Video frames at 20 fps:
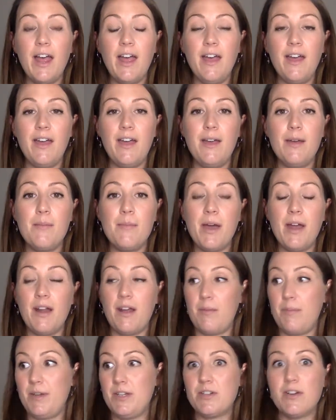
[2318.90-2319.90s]
Um, and
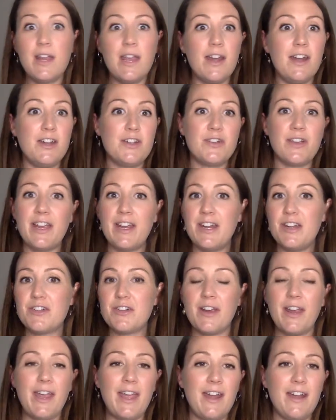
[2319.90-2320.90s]
I'd be drinking and drinking and
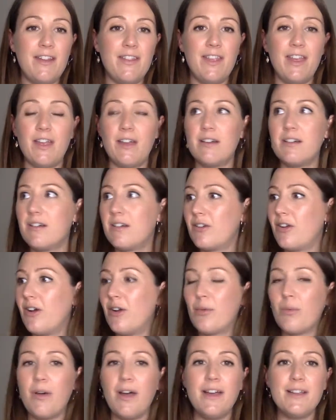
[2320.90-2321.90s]
drinking and think, oh
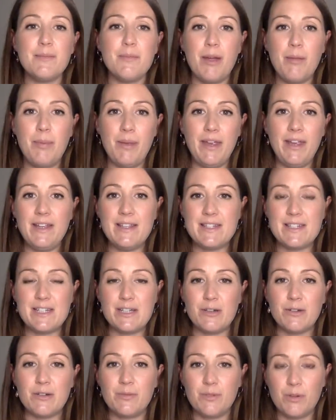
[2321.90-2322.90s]
God, why is my pee
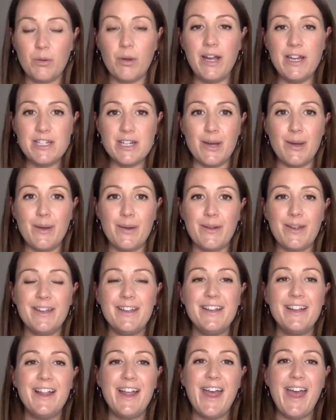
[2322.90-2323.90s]
still quite dark?
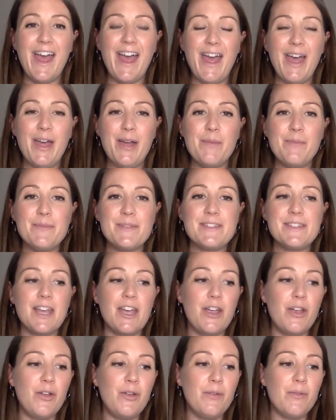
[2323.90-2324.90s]
Um,
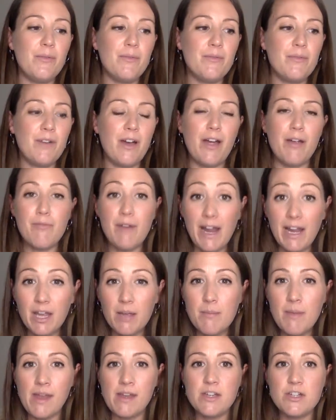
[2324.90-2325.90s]
so I
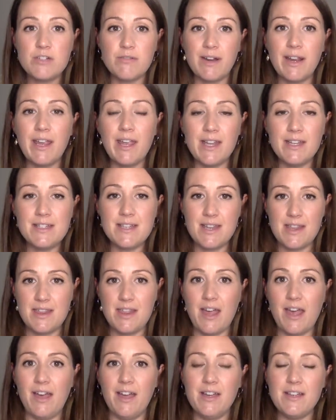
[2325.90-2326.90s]
recommend drinking to
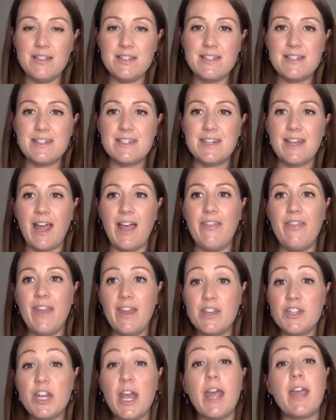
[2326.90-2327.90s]
thirst and
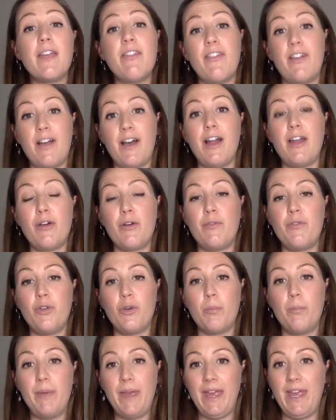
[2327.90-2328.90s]
then checking the colour of
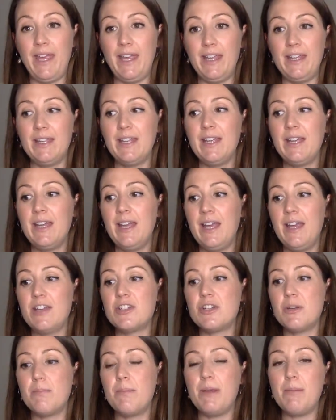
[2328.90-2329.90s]
your pee.
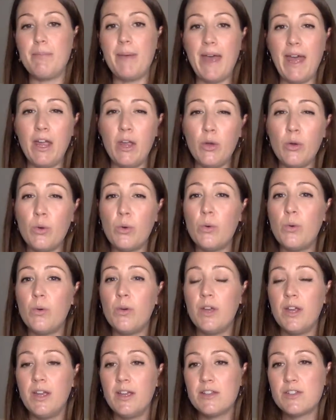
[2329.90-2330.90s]
It should be pale,
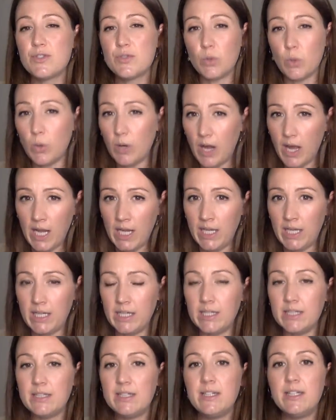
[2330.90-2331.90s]
straw
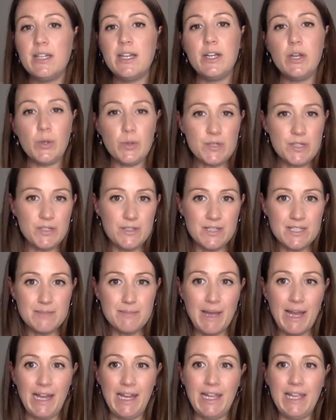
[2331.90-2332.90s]
colour, not too
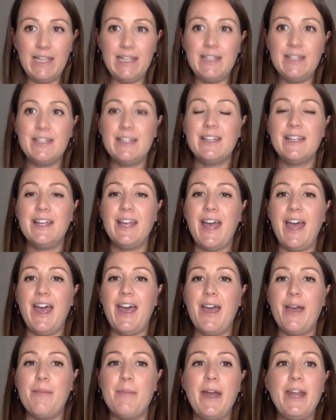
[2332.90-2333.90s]
smelly.
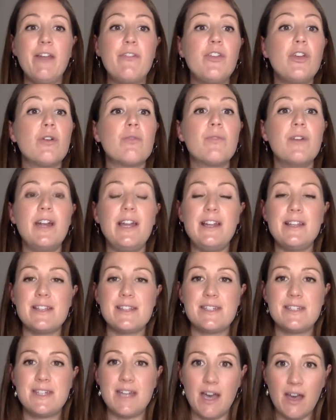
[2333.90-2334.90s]
Um, and if you're really
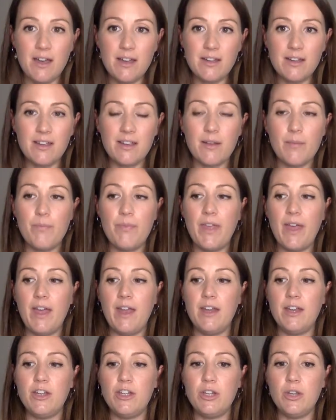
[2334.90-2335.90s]
stuck,
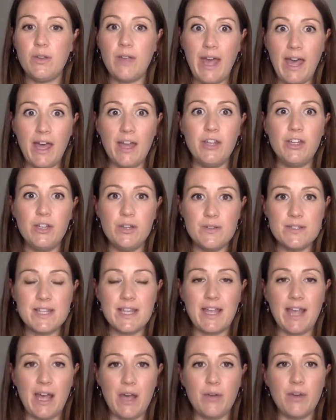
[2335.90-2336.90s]
then you can use
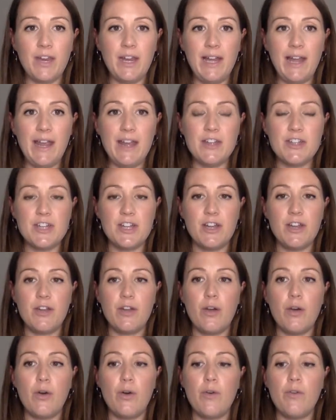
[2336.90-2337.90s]
the
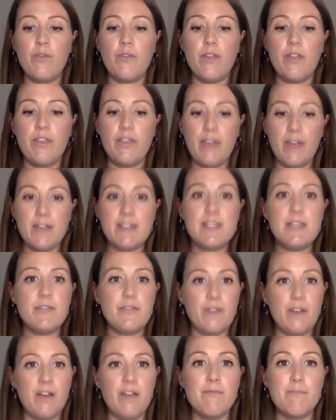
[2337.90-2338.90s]
calculation of
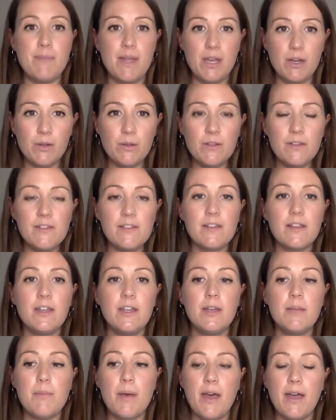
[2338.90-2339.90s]
35 mils
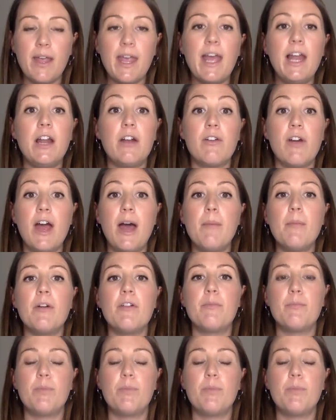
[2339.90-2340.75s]
per kilogram